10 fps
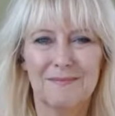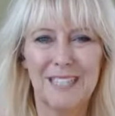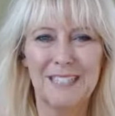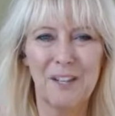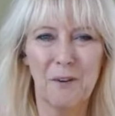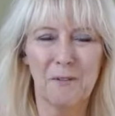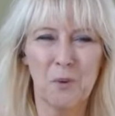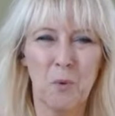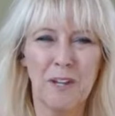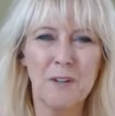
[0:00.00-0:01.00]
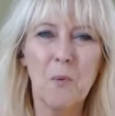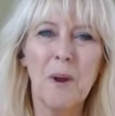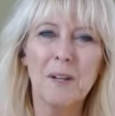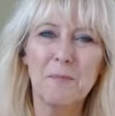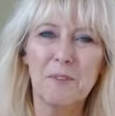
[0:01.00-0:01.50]
Hello, everyone.
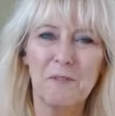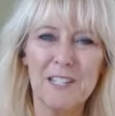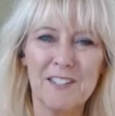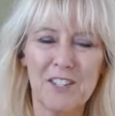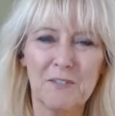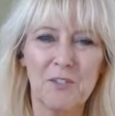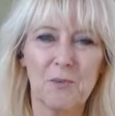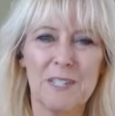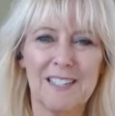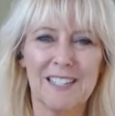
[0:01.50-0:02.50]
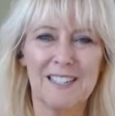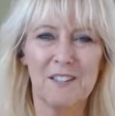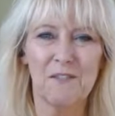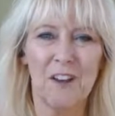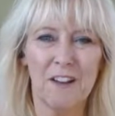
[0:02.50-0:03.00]
Welcome to Feedstuffs
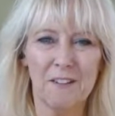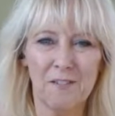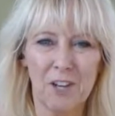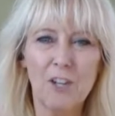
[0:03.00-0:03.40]
365.